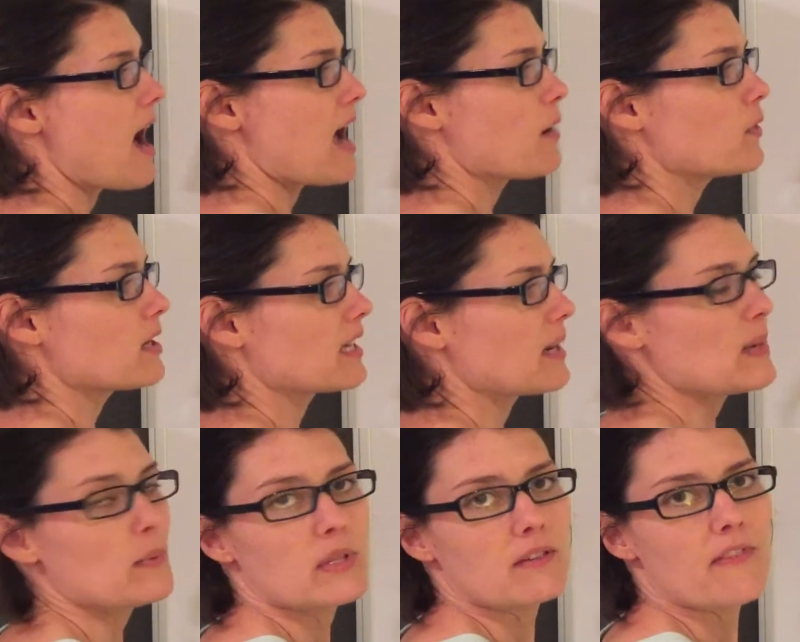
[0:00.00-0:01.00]
I want to come
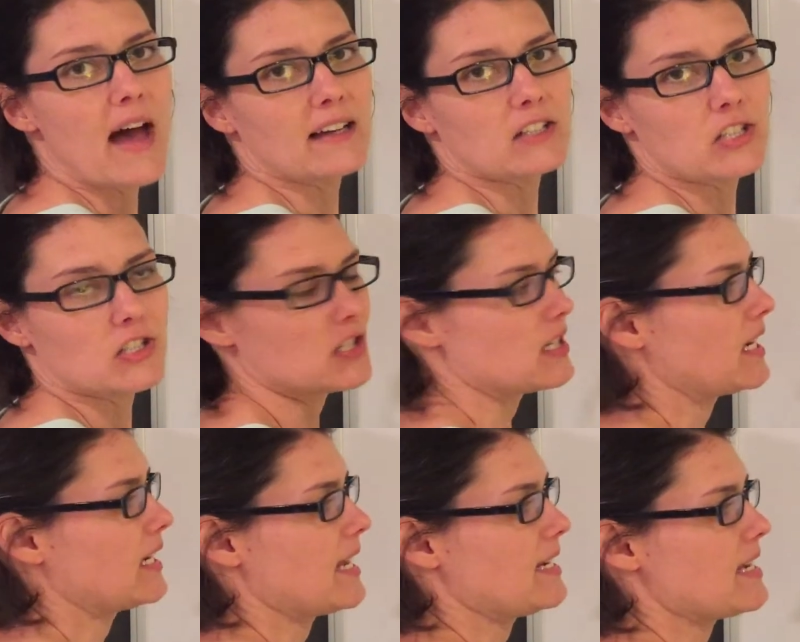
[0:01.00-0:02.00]
up with the factors to
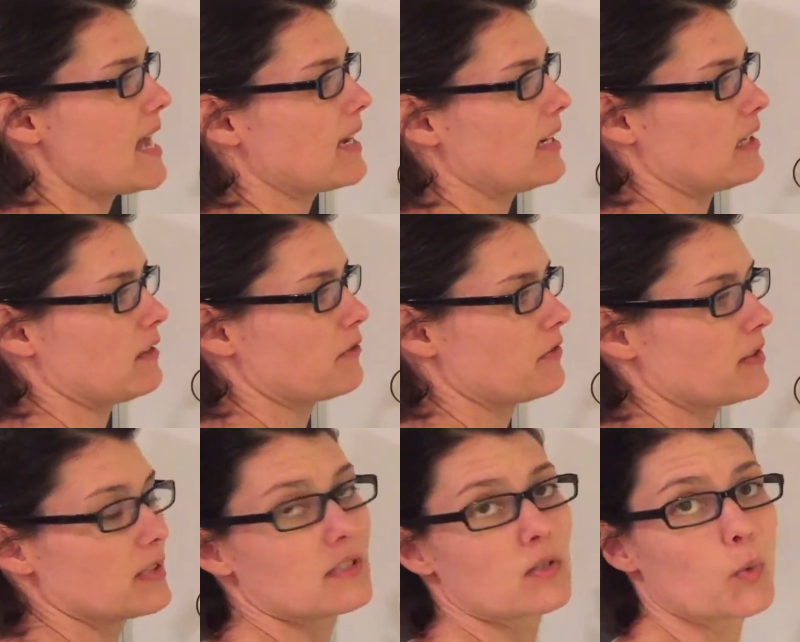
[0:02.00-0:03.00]
get a negative
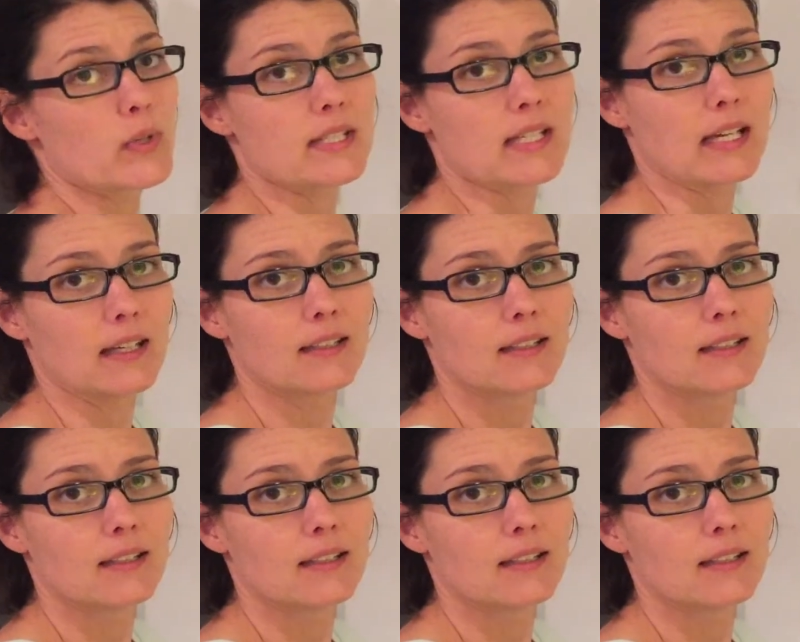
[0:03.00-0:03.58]
20.